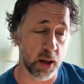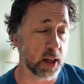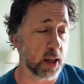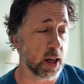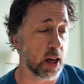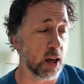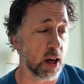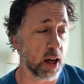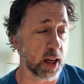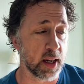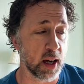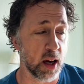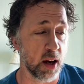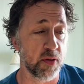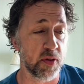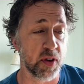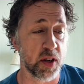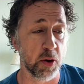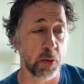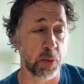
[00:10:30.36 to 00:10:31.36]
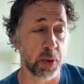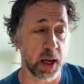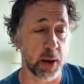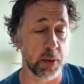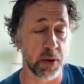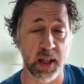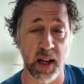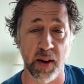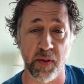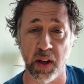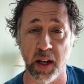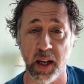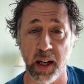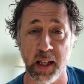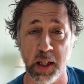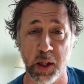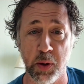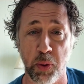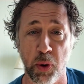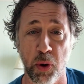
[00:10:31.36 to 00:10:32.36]
don't like to overdo it, but that was definitely
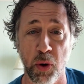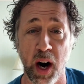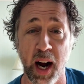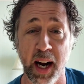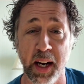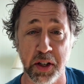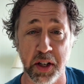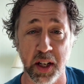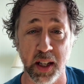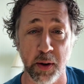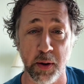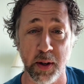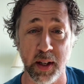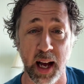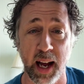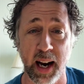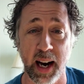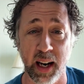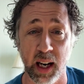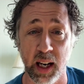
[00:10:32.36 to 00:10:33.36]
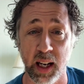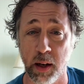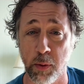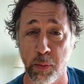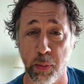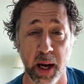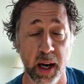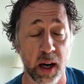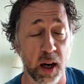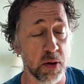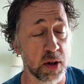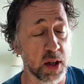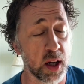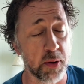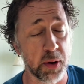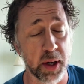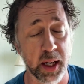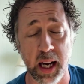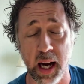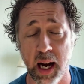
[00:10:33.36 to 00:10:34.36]
an inspiration. There was that little bit. I was
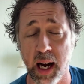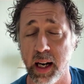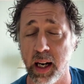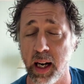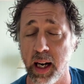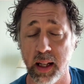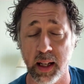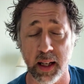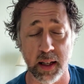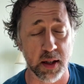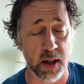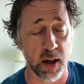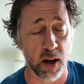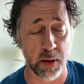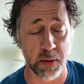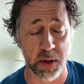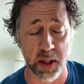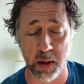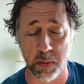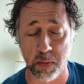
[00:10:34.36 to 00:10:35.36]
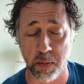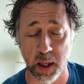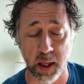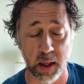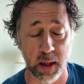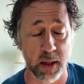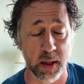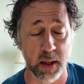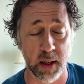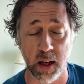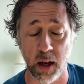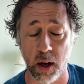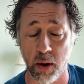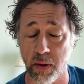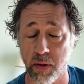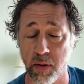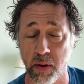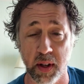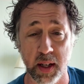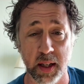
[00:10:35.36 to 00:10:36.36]
like, we can't let this guy just be
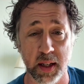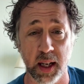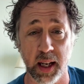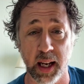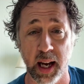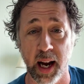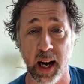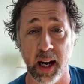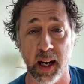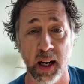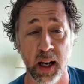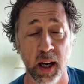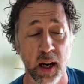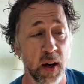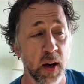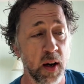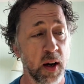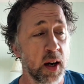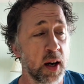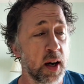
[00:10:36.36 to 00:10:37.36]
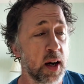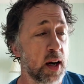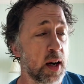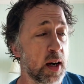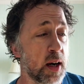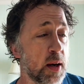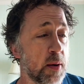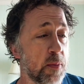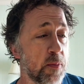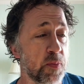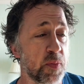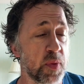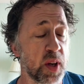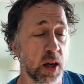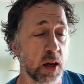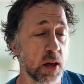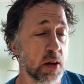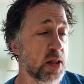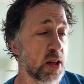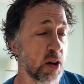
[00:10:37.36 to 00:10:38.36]
gone. And
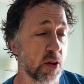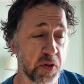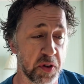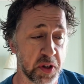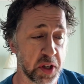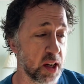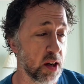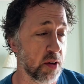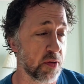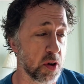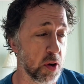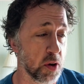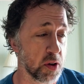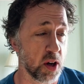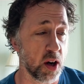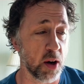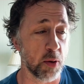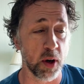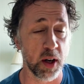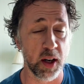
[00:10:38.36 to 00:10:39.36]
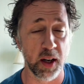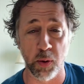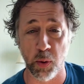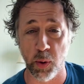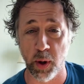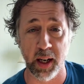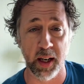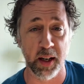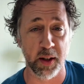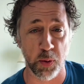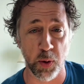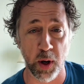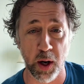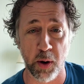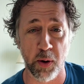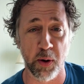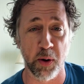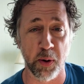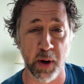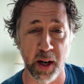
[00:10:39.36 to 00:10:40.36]
selfishly, of course, I wanted to win as
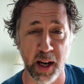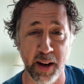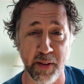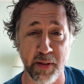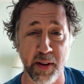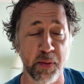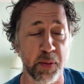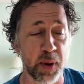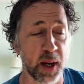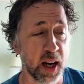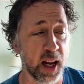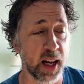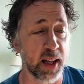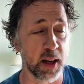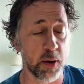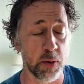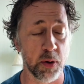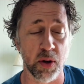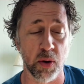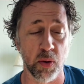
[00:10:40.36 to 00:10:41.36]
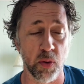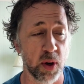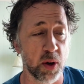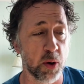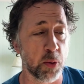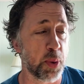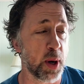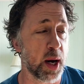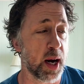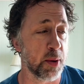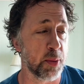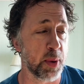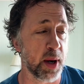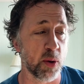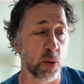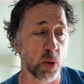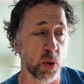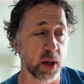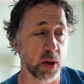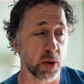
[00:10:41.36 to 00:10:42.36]
well or whatever, but like, that was a real part
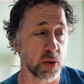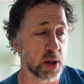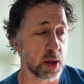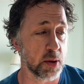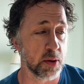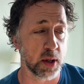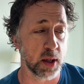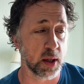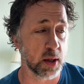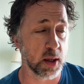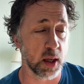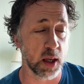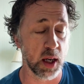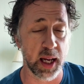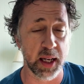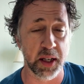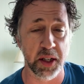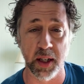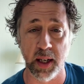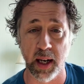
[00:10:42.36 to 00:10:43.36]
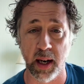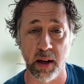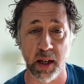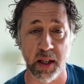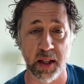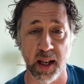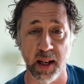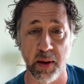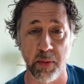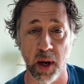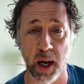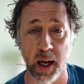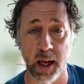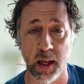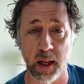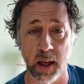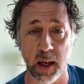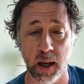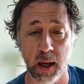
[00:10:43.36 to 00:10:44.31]
about Wheels. He's a legendary teammate,